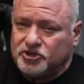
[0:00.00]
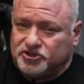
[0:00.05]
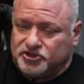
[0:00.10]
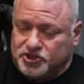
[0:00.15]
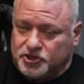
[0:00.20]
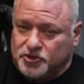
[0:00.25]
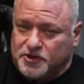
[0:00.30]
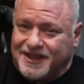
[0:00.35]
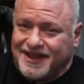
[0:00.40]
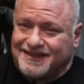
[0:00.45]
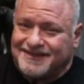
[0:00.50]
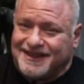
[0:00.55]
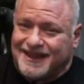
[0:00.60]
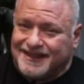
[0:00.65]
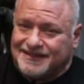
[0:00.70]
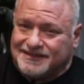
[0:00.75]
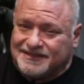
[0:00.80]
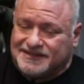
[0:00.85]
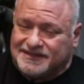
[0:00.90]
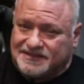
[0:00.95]
so you get
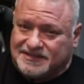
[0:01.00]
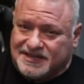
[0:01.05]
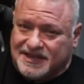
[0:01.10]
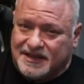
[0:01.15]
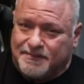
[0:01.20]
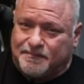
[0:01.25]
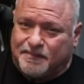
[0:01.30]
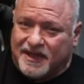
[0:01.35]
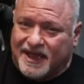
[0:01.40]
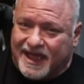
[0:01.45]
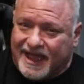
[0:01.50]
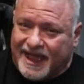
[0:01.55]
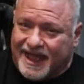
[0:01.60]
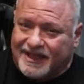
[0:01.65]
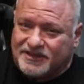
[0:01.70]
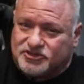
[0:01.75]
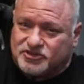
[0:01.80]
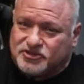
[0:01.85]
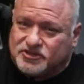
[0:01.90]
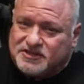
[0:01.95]
that deep
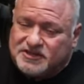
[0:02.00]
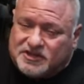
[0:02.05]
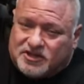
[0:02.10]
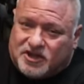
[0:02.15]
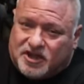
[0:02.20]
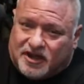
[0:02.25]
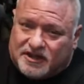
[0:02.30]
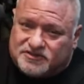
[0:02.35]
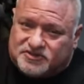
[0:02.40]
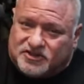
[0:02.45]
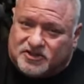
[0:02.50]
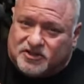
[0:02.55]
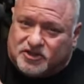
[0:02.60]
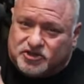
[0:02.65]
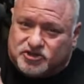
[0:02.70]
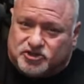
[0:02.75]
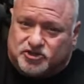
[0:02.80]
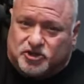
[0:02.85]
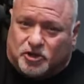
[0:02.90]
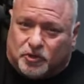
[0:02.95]
etched cuts in
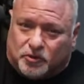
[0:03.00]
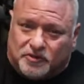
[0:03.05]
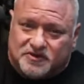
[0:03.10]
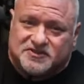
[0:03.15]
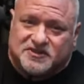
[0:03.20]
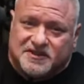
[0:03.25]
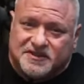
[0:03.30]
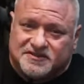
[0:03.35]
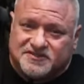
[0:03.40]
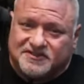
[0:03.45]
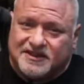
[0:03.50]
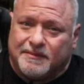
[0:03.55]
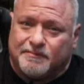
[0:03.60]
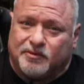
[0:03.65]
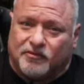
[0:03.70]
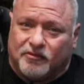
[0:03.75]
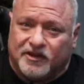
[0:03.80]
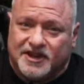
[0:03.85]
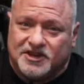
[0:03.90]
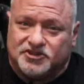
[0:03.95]
the shoulders and the
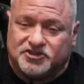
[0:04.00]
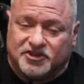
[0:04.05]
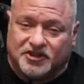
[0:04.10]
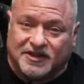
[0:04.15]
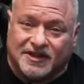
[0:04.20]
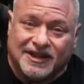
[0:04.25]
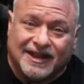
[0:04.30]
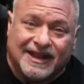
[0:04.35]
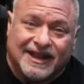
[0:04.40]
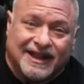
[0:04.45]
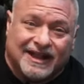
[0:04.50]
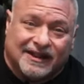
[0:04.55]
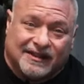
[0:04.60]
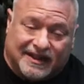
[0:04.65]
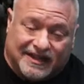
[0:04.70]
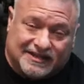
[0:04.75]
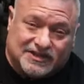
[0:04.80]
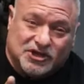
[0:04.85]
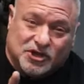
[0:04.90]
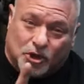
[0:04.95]
separation
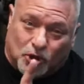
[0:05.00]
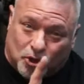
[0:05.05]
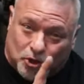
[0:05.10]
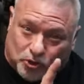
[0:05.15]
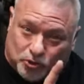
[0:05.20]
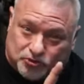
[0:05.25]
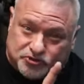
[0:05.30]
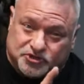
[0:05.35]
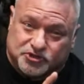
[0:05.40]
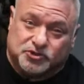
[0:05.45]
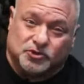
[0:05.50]
like the old